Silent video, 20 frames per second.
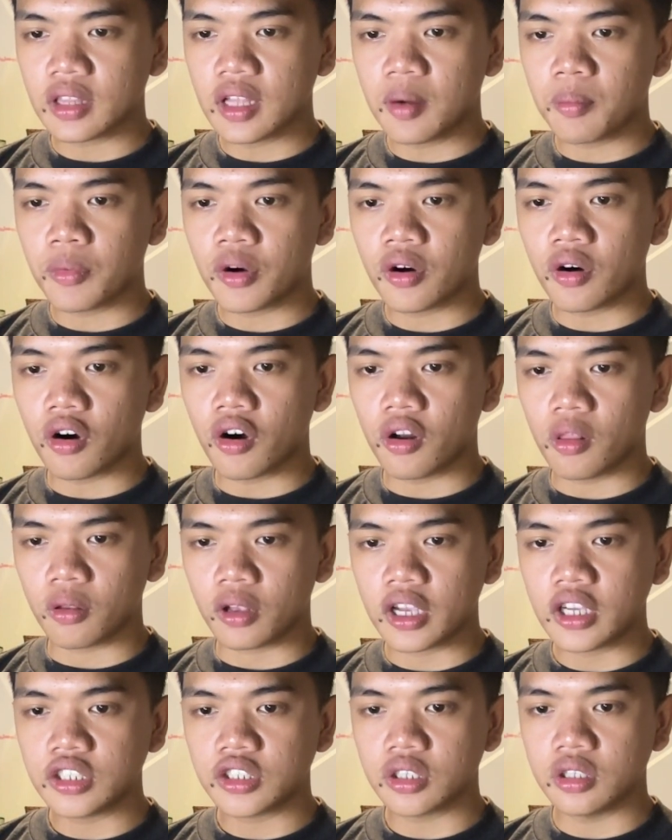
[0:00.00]
number or
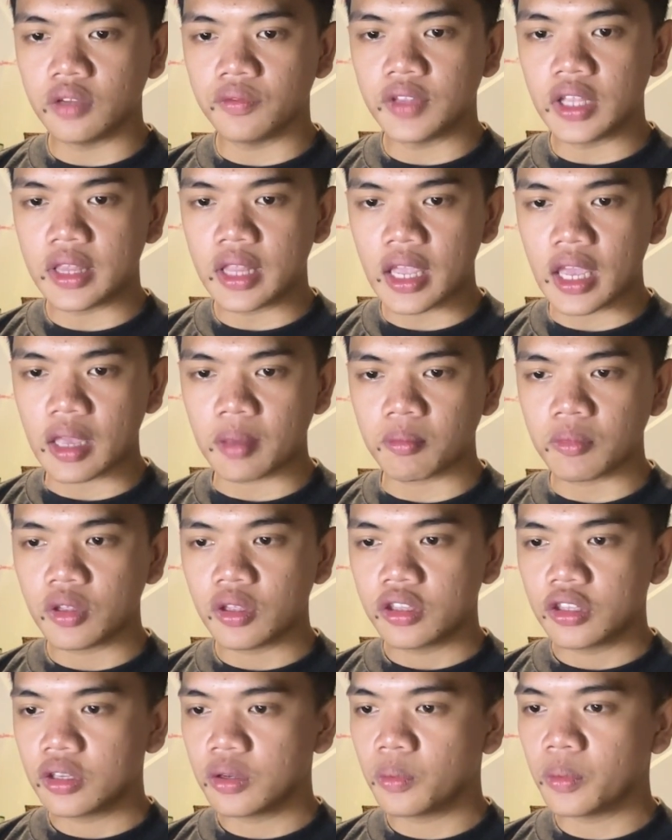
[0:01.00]
location of the name,
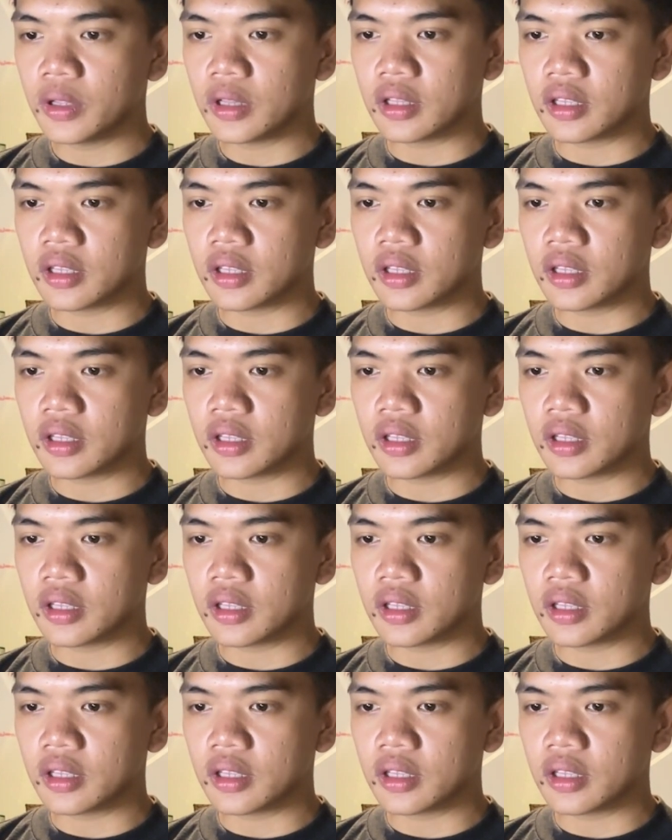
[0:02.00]
you